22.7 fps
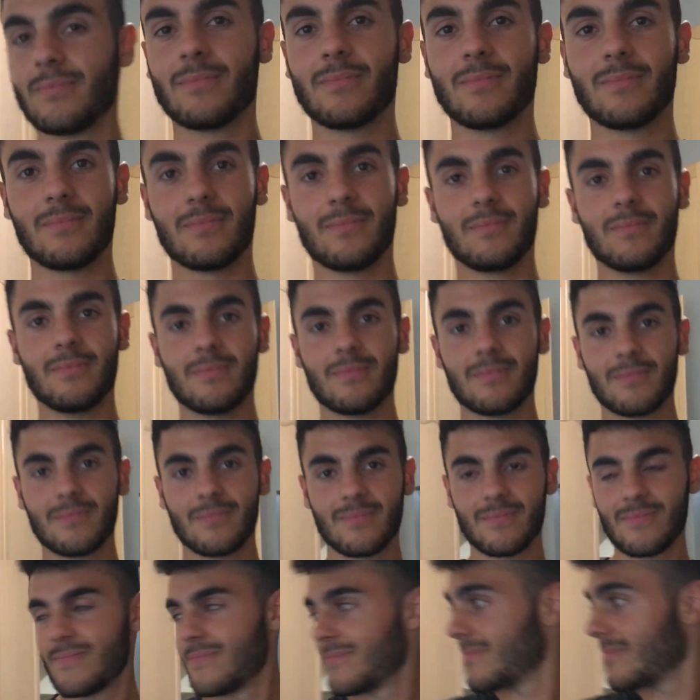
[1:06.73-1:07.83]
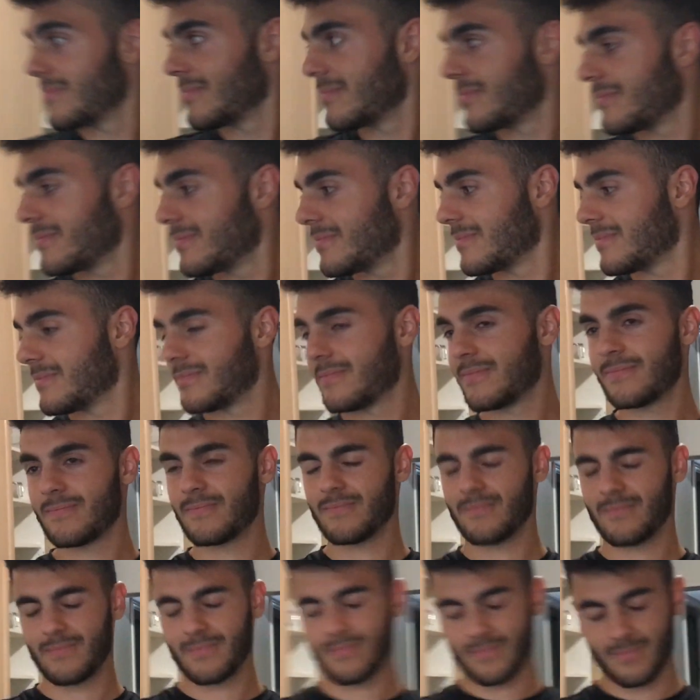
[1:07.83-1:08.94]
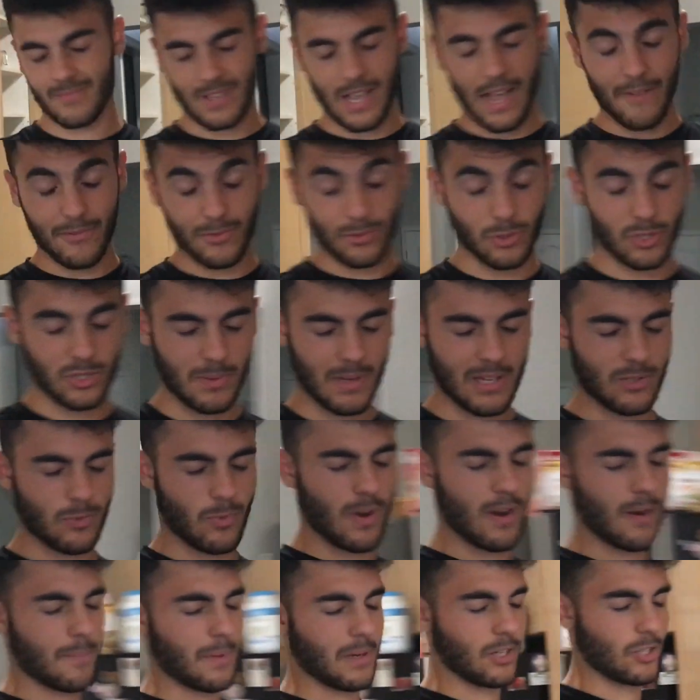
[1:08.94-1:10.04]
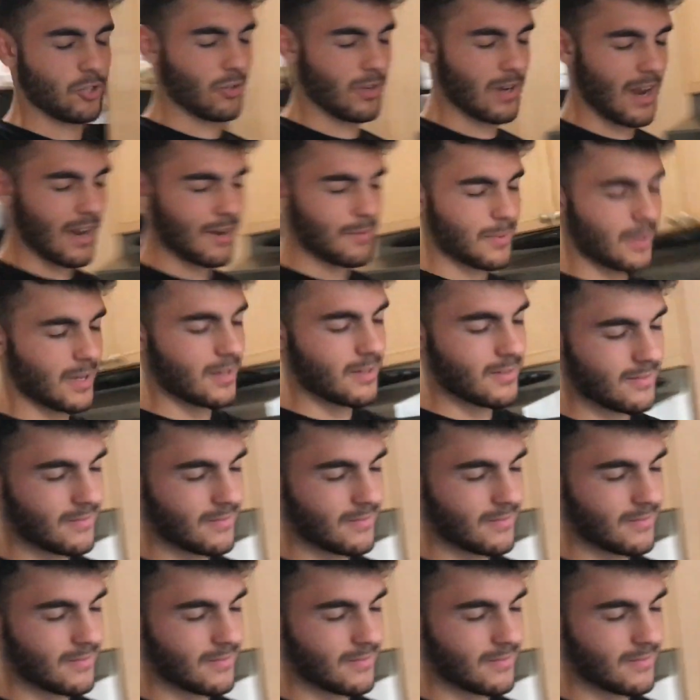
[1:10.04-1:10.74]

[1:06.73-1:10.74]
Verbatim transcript: Hmm? Close your eyes. I have to close my eyes where, but could you guide me?